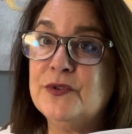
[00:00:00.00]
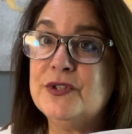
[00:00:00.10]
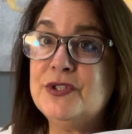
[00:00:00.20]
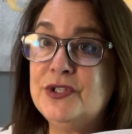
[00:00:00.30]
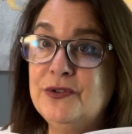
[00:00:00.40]

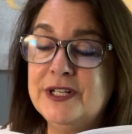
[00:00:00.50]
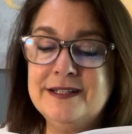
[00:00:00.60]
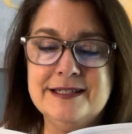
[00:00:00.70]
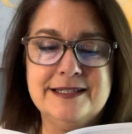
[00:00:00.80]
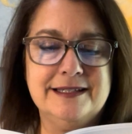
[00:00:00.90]

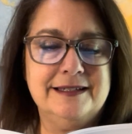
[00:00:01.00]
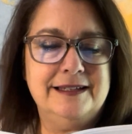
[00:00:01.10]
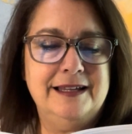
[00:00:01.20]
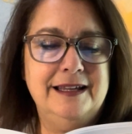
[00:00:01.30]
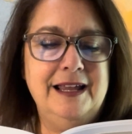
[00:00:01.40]
students.
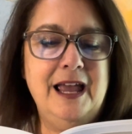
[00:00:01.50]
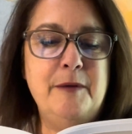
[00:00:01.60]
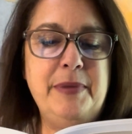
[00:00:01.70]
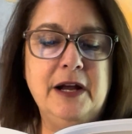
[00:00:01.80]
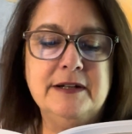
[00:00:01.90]

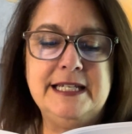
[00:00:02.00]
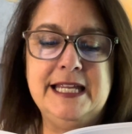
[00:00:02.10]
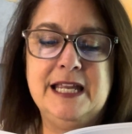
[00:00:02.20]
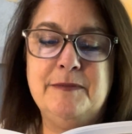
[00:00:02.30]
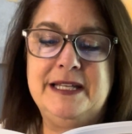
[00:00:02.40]
Parenting
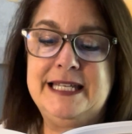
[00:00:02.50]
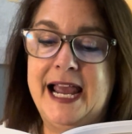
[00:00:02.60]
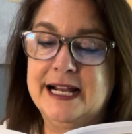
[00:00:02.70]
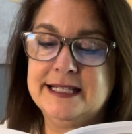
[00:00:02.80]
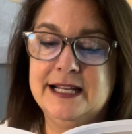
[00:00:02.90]
can be
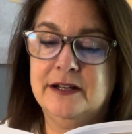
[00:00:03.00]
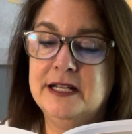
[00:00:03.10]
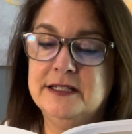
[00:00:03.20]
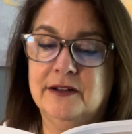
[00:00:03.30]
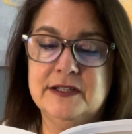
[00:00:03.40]
taxing on
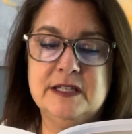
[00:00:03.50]
adults,